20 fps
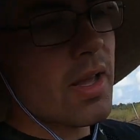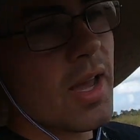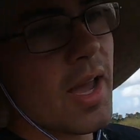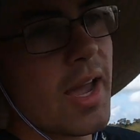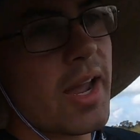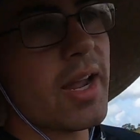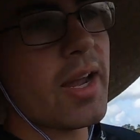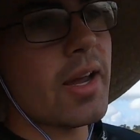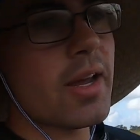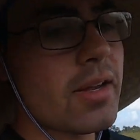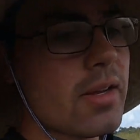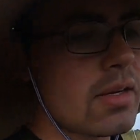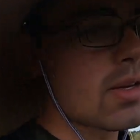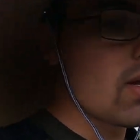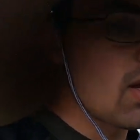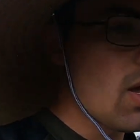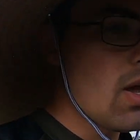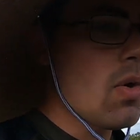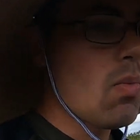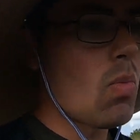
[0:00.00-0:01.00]
And
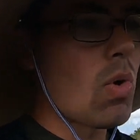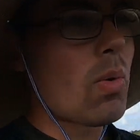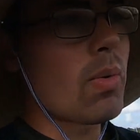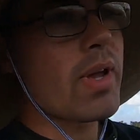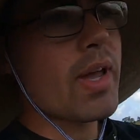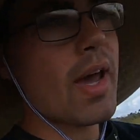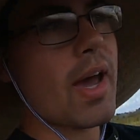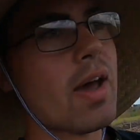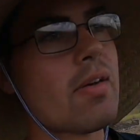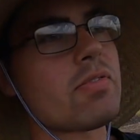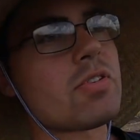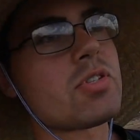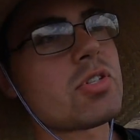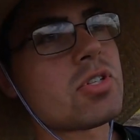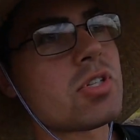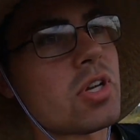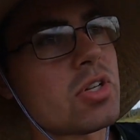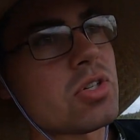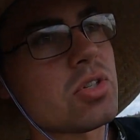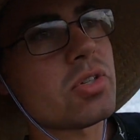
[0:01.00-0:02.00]
what we have is
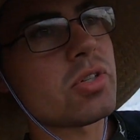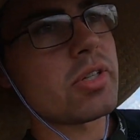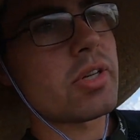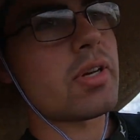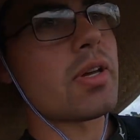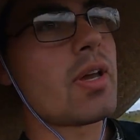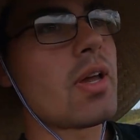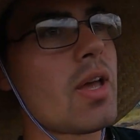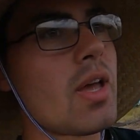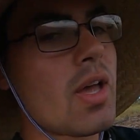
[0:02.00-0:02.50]
essentially